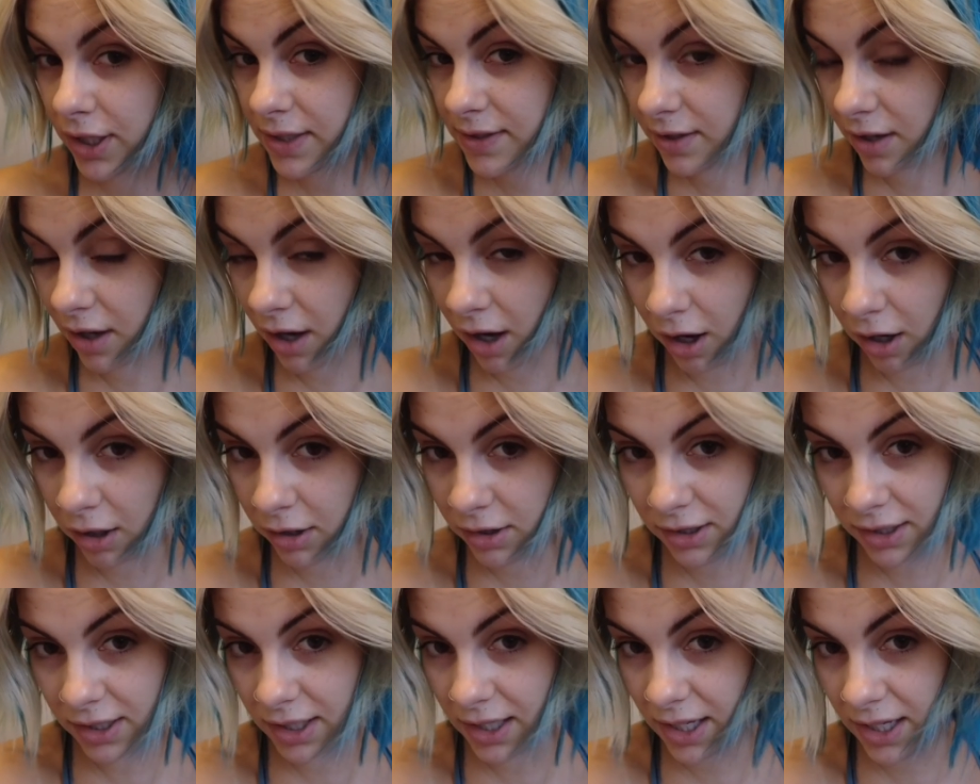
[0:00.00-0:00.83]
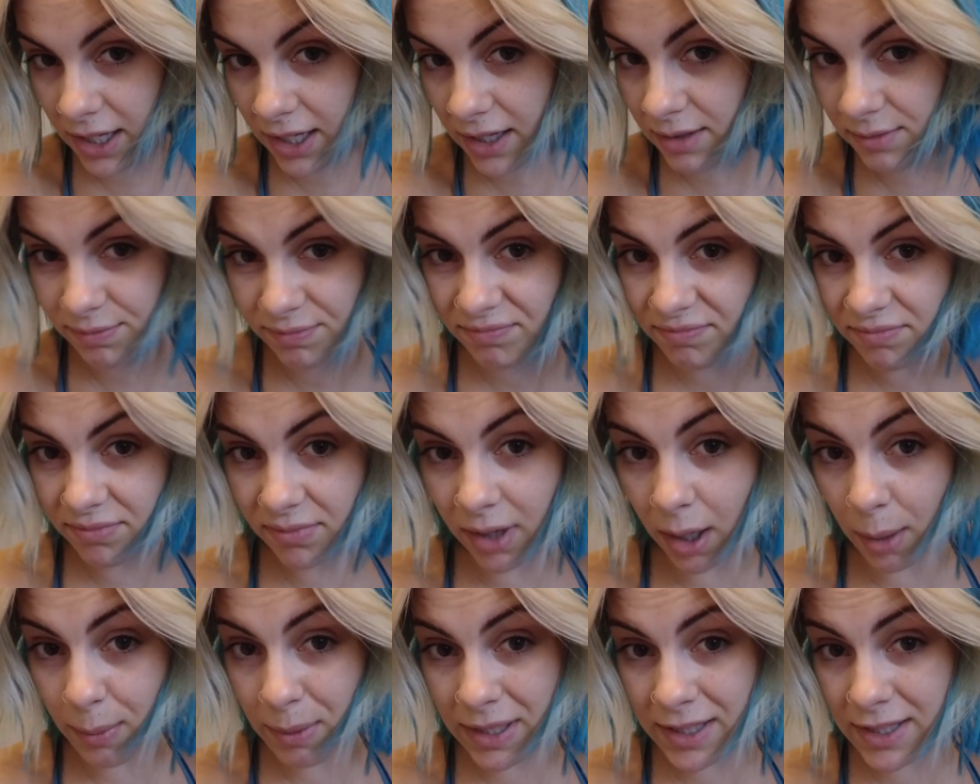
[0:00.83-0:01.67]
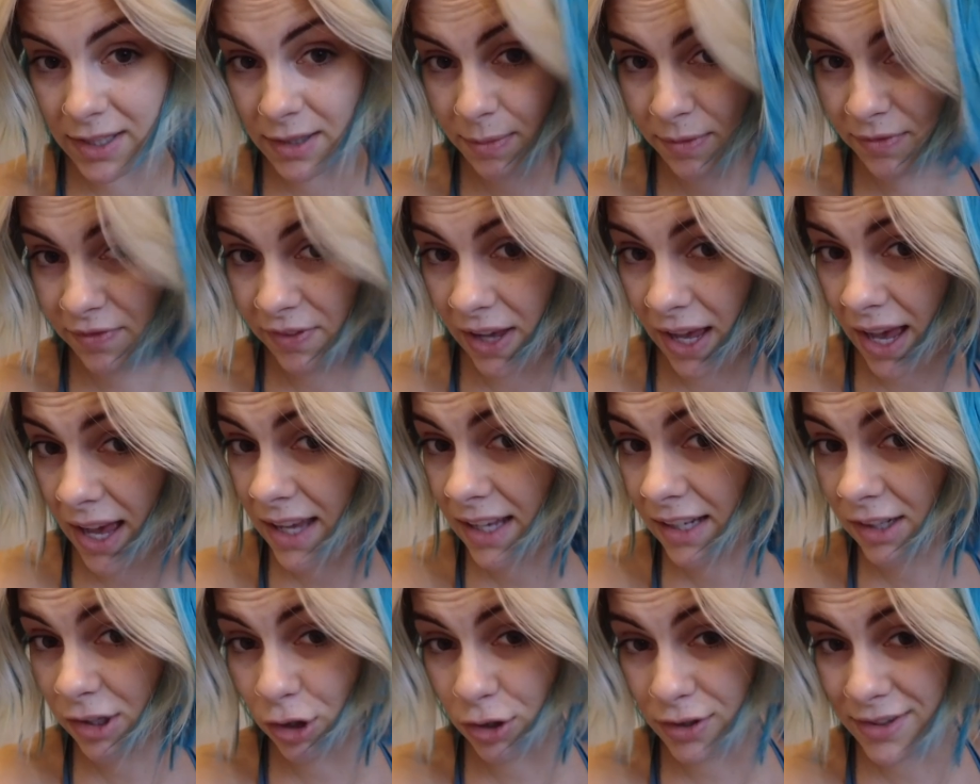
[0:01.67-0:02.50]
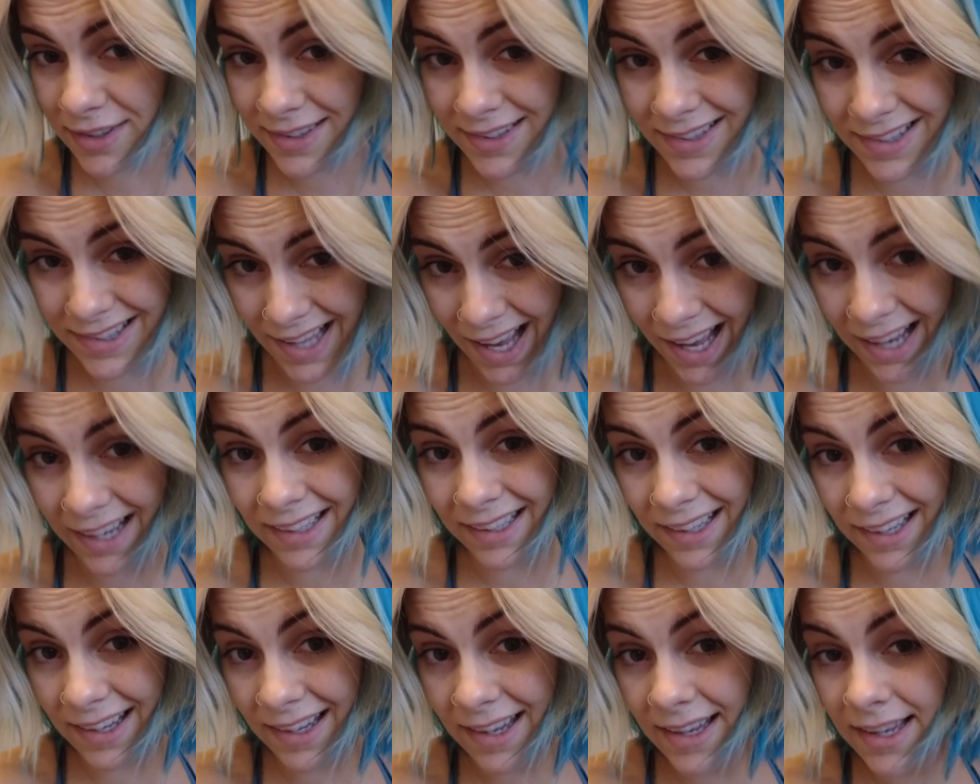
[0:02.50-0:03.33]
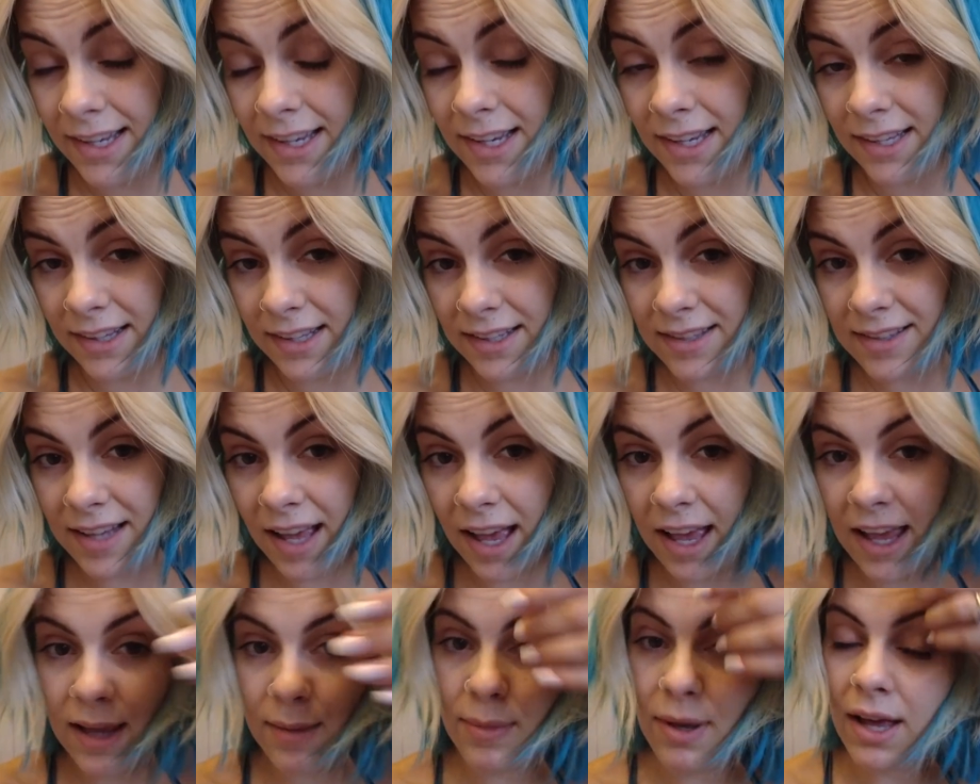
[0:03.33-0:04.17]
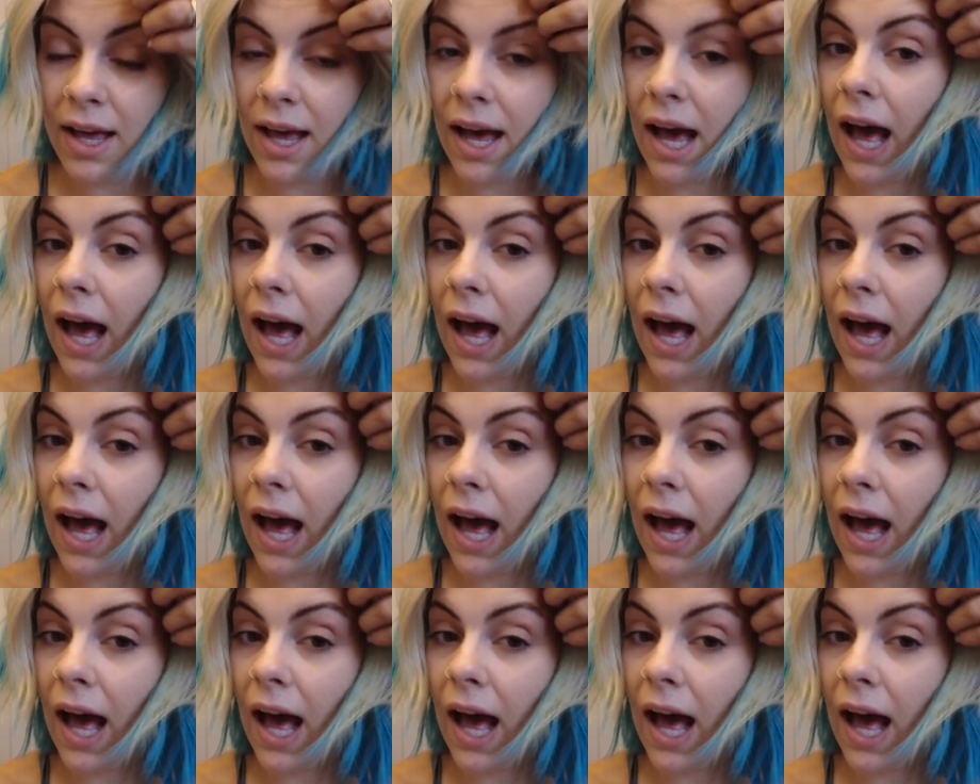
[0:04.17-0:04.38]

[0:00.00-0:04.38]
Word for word: It's hardly, I mean, to be fair, it looks exactly the same.